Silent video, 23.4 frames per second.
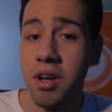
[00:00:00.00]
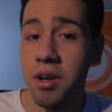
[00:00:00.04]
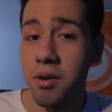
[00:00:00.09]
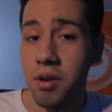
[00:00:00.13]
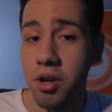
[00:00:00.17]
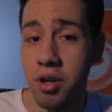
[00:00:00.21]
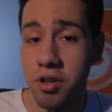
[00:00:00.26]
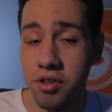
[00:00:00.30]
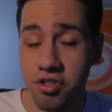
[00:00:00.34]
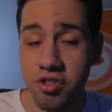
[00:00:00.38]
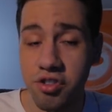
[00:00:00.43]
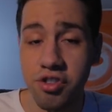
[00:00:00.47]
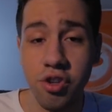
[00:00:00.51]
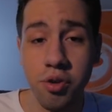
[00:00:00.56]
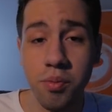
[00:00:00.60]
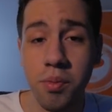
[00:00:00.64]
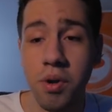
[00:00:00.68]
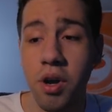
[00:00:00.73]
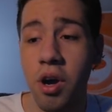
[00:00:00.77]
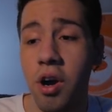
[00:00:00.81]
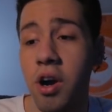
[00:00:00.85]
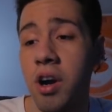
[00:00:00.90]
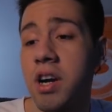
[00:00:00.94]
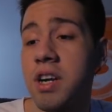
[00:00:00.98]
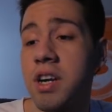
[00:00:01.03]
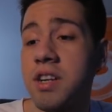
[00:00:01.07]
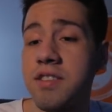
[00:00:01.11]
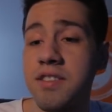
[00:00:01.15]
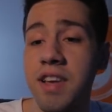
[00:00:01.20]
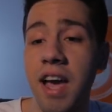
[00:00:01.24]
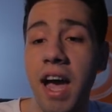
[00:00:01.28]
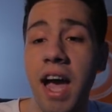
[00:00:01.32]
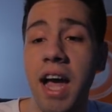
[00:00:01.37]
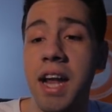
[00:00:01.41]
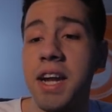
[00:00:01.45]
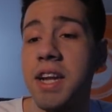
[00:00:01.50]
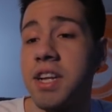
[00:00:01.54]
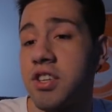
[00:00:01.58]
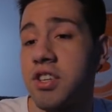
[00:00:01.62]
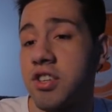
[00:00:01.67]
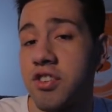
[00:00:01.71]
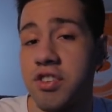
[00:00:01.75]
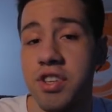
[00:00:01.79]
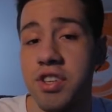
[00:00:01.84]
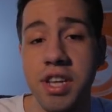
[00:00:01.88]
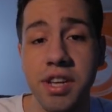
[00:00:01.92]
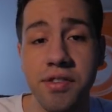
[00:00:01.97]
consume cards, and it
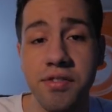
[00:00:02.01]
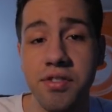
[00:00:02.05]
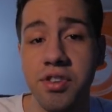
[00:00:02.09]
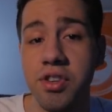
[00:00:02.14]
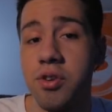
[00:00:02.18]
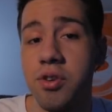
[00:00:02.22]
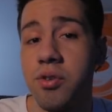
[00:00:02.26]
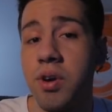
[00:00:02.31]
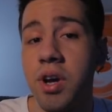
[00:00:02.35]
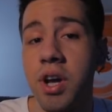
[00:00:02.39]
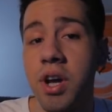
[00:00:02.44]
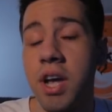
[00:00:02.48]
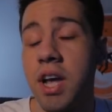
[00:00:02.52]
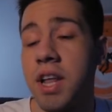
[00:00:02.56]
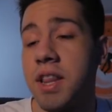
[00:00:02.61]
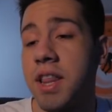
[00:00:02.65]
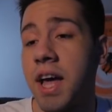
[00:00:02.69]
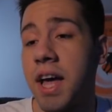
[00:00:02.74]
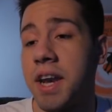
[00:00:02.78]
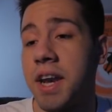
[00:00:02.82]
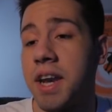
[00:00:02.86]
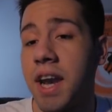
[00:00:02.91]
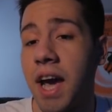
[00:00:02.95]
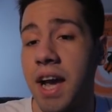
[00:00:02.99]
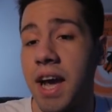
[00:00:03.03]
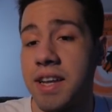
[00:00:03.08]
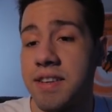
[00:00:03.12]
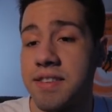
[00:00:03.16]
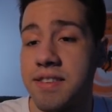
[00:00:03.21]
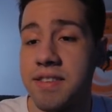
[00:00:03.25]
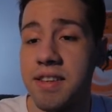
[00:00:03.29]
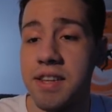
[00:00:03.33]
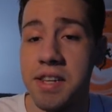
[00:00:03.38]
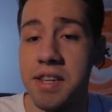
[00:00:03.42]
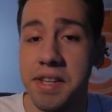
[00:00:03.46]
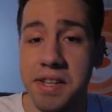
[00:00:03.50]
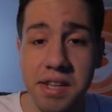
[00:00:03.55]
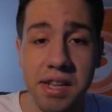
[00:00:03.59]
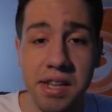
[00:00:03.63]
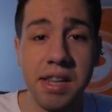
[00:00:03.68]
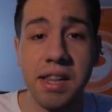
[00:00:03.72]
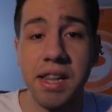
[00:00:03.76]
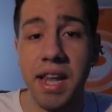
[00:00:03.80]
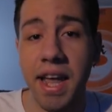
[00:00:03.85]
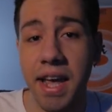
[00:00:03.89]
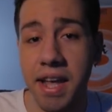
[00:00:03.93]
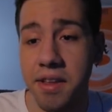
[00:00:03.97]
just gives you that nice little
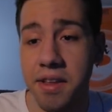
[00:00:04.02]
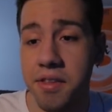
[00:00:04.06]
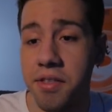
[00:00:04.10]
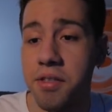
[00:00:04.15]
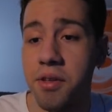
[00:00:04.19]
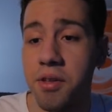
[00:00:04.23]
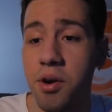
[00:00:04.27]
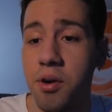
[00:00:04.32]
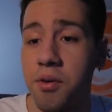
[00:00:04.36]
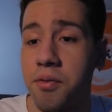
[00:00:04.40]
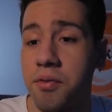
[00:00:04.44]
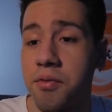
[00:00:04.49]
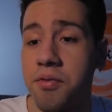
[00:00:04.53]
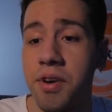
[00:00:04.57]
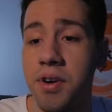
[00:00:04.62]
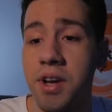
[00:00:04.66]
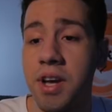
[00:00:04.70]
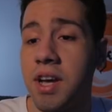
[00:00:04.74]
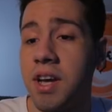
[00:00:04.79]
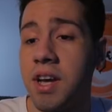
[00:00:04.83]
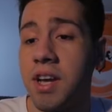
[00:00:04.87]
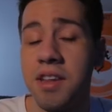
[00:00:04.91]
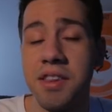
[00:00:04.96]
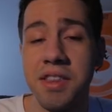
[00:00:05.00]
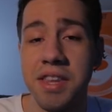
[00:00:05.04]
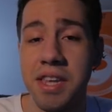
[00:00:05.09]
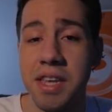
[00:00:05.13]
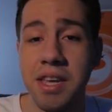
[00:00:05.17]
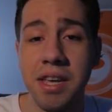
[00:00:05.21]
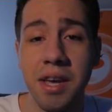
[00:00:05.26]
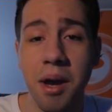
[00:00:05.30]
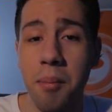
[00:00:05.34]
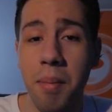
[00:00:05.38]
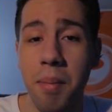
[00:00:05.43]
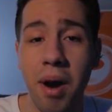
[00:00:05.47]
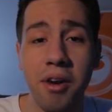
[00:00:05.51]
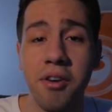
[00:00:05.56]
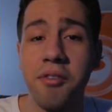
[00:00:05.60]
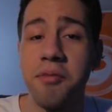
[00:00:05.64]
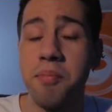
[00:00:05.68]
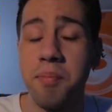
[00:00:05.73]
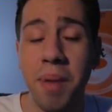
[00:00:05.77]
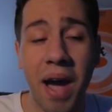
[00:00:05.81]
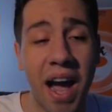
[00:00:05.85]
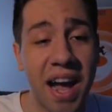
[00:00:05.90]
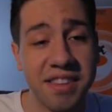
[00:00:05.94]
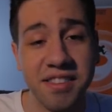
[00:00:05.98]
length of the amount of
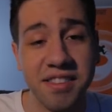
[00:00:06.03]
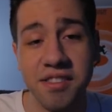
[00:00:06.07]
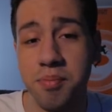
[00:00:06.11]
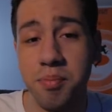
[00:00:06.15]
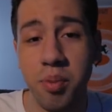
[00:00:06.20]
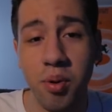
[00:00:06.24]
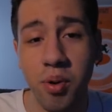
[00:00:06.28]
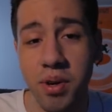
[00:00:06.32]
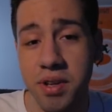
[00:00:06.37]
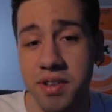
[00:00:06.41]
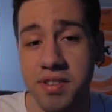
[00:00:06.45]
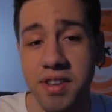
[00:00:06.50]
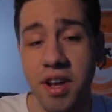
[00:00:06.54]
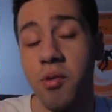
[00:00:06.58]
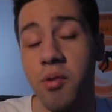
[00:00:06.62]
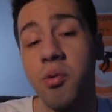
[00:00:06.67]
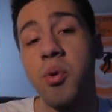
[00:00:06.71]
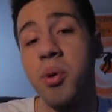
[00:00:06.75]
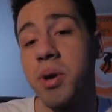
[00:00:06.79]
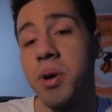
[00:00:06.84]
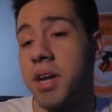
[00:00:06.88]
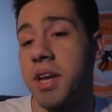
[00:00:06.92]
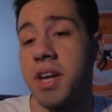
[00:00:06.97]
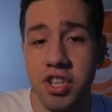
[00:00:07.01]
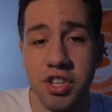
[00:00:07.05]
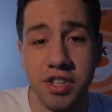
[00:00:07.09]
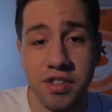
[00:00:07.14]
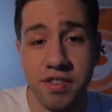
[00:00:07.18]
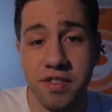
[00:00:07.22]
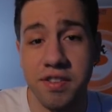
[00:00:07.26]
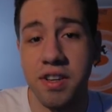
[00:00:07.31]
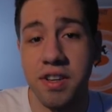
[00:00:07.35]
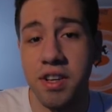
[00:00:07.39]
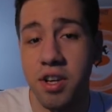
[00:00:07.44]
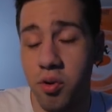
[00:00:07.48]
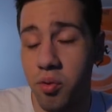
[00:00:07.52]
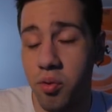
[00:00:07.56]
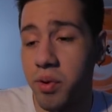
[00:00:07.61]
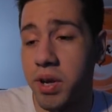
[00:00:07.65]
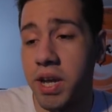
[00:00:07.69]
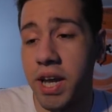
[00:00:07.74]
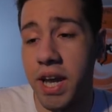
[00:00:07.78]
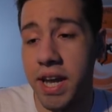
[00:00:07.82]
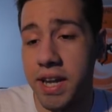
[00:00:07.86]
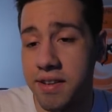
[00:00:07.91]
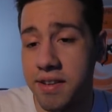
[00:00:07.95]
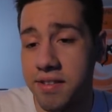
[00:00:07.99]
passive points that Ruehin just
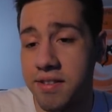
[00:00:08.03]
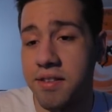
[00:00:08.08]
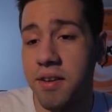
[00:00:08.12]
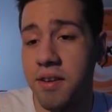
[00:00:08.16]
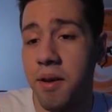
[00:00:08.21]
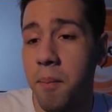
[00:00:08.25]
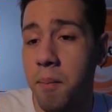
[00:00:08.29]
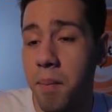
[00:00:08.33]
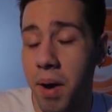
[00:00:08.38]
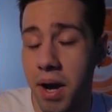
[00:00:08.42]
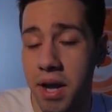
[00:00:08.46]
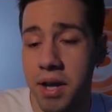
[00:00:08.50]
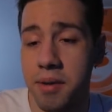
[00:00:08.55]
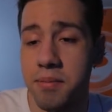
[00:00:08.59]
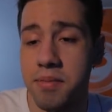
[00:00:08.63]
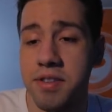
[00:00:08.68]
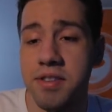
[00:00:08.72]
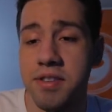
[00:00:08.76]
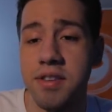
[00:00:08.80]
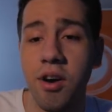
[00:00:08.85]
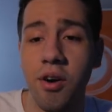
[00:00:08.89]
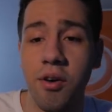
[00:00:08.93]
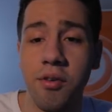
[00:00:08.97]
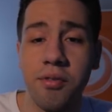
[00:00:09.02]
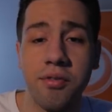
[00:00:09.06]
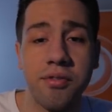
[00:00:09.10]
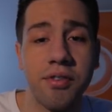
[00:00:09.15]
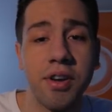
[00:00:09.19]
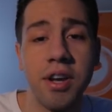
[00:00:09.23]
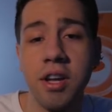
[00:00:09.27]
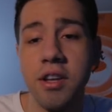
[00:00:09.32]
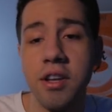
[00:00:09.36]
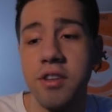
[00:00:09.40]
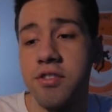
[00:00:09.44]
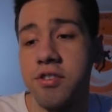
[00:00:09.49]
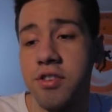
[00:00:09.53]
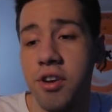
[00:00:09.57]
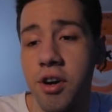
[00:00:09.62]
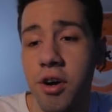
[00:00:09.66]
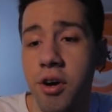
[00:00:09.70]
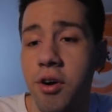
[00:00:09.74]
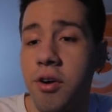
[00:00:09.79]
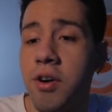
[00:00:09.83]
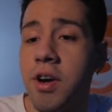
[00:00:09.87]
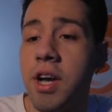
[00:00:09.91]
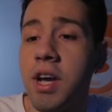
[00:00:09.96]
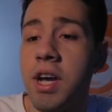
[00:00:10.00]
creates by himself.
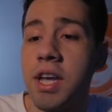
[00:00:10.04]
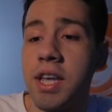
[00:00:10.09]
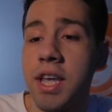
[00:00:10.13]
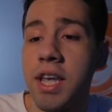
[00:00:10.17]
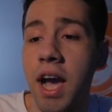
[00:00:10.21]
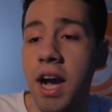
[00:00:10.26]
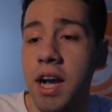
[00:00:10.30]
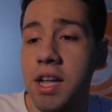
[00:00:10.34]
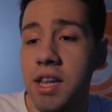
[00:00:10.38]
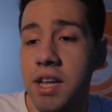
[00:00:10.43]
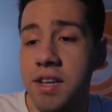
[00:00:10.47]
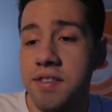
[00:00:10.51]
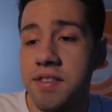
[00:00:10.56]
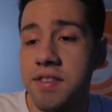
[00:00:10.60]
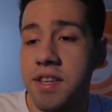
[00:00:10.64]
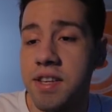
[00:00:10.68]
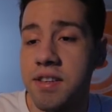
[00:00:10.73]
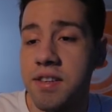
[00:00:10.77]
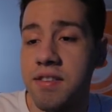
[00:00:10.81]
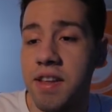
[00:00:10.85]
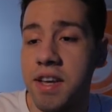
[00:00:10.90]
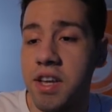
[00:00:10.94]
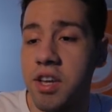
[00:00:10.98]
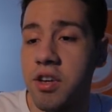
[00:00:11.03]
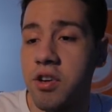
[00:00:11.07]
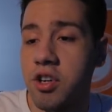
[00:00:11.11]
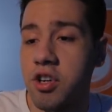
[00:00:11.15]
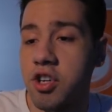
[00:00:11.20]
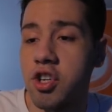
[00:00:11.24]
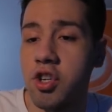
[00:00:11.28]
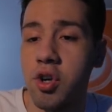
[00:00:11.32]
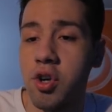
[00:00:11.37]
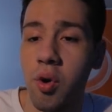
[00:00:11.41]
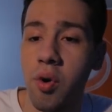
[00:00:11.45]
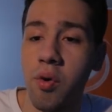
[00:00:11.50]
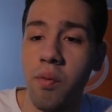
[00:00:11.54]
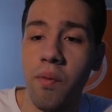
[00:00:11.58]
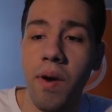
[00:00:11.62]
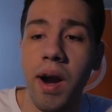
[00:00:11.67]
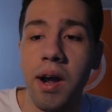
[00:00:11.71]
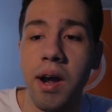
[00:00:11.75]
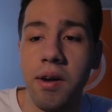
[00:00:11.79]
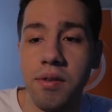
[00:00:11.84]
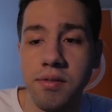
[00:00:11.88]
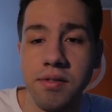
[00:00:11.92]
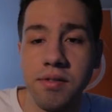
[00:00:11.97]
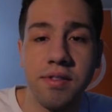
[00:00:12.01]
So yeah, Glusty is like your short
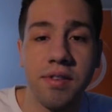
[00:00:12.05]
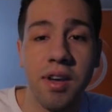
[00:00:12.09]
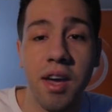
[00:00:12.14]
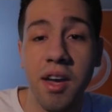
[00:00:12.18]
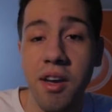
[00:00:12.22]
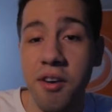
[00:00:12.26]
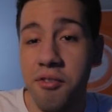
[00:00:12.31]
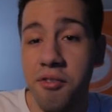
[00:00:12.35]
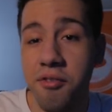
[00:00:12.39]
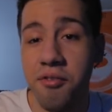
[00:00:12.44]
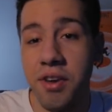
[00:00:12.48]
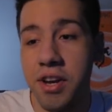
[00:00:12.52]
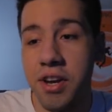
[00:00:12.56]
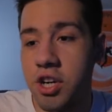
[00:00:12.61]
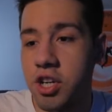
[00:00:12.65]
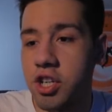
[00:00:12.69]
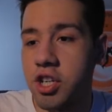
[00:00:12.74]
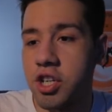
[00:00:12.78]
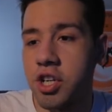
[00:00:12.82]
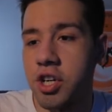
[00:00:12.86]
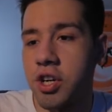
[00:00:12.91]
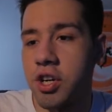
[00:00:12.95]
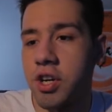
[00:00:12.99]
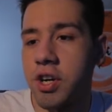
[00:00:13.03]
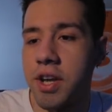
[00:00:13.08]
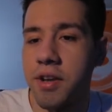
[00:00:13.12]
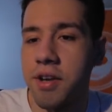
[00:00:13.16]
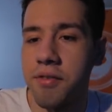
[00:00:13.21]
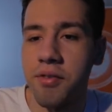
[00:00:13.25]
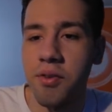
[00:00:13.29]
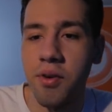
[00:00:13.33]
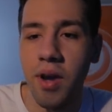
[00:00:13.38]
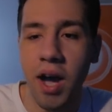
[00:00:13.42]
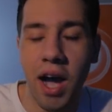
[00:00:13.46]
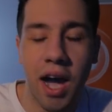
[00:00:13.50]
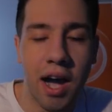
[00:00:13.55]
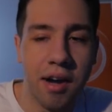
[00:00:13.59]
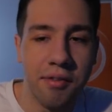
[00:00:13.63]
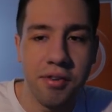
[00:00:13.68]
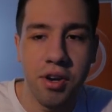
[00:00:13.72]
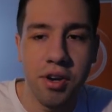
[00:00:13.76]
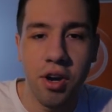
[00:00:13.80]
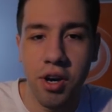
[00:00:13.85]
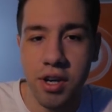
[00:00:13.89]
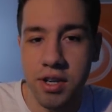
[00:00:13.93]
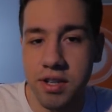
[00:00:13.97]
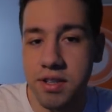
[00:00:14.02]
round finisher if you have
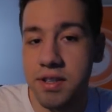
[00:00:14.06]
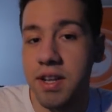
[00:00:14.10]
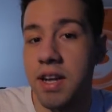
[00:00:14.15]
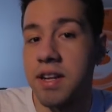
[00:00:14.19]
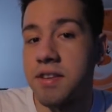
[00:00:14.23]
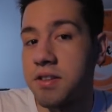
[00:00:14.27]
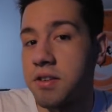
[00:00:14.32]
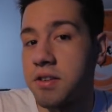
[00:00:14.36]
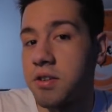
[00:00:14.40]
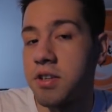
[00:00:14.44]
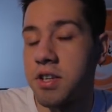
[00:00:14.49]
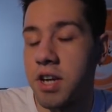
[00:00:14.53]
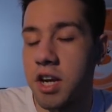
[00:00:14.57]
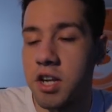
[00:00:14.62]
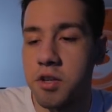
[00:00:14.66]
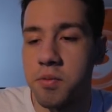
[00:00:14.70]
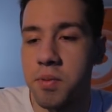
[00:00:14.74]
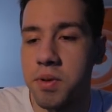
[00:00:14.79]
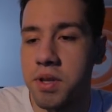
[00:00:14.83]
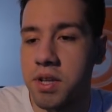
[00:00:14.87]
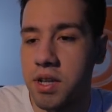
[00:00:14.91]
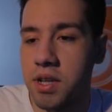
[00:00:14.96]
cards that synergize with